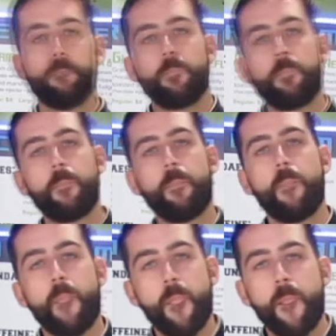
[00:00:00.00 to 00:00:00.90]
All right.
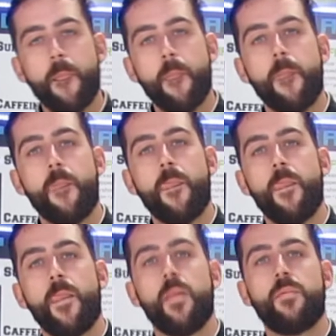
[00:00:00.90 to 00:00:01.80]
And have you been
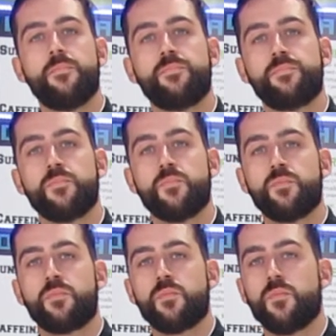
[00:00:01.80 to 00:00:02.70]
featured on any websites
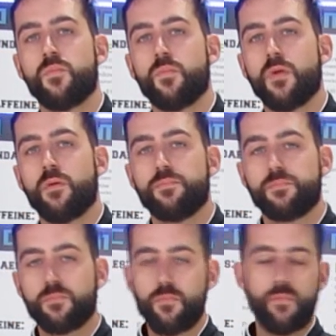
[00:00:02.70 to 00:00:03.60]
because of your ice cream?
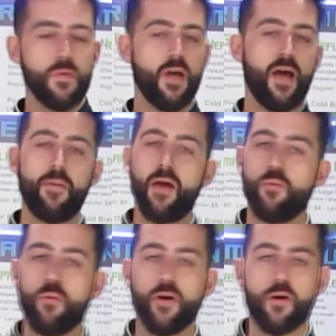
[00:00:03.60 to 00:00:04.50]
Yeah,
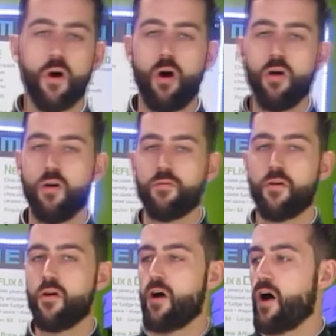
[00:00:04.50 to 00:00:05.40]
man. We're all
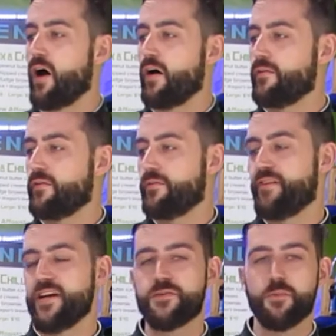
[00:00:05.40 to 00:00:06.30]
over
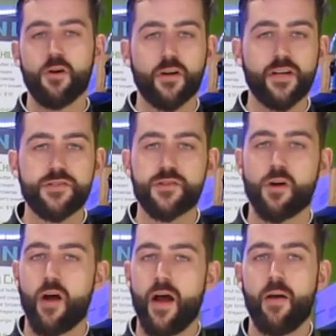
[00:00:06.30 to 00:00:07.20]
Facebook,
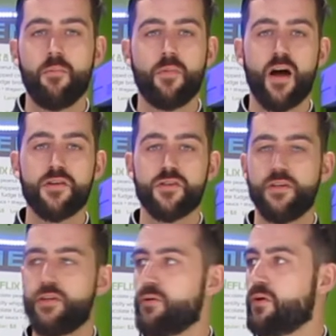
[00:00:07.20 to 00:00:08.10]
Instagram,
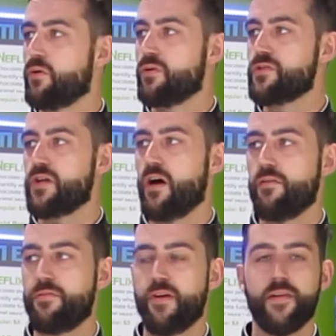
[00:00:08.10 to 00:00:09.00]
constantly doing cool
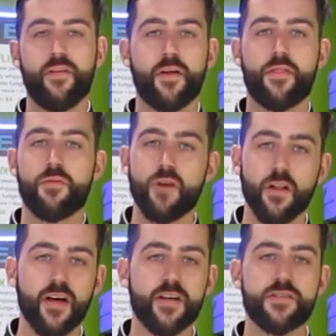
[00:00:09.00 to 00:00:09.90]
stuff. I have like
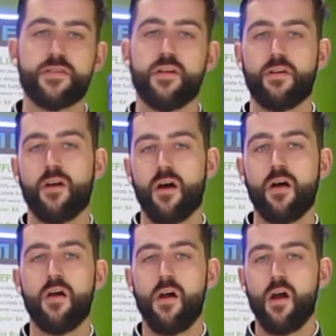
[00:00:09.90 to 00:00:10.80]
Grillist
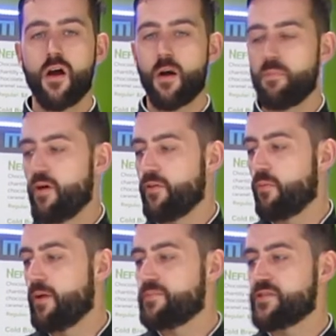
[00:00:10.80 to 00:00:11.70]
and a couple other
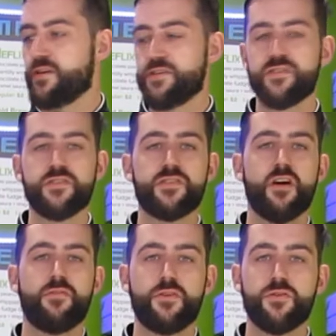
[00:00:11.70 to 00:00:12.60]
web series and stuff.